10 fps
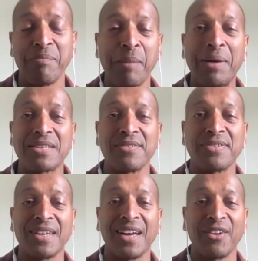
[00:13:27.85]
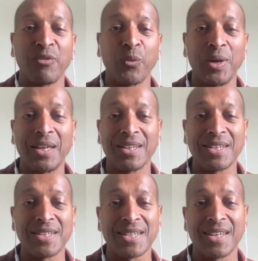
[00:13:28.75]
a massive sign of
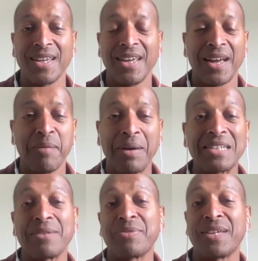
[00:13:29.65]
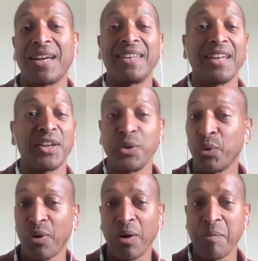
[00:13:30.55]
weakness, a massive sign that
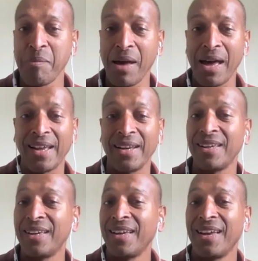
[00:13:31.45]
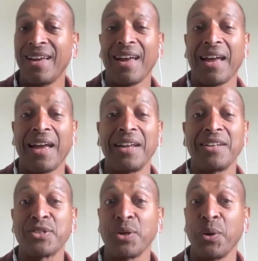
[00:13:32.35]
you're not a man.
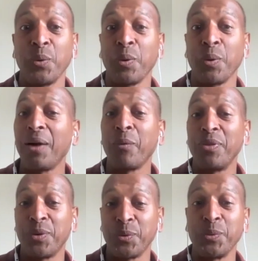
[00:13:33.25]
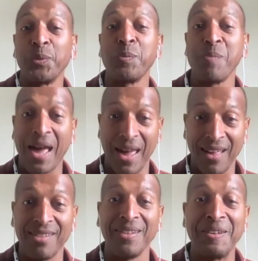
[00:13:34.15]
And so I went through
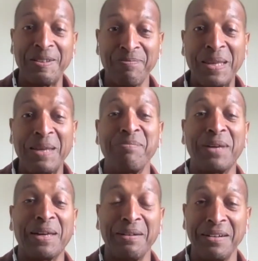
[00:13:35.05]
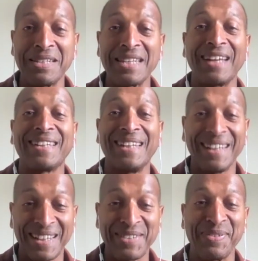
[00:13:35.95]
hell because I
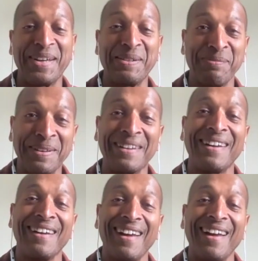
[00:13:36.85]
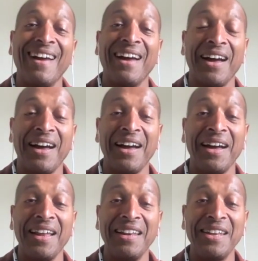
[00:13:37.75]
didn't ask for help. Uh,